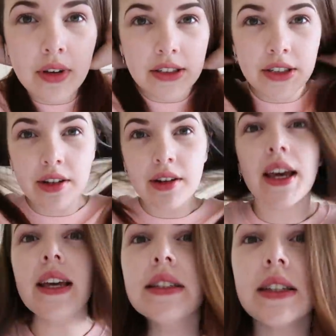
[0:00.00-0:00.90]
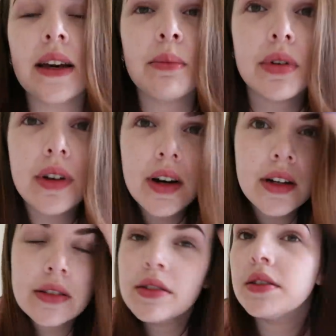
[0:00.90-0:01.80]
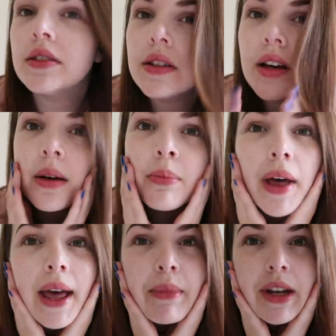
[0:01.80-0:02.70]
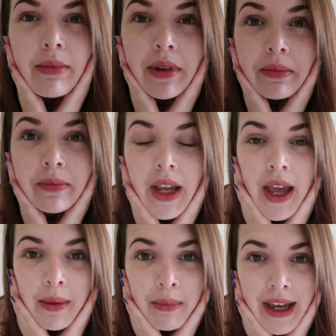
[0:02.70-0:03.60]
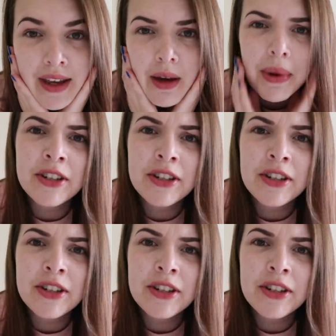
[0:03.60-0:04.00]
Actually gone ahead and put on a bare minimum makeup.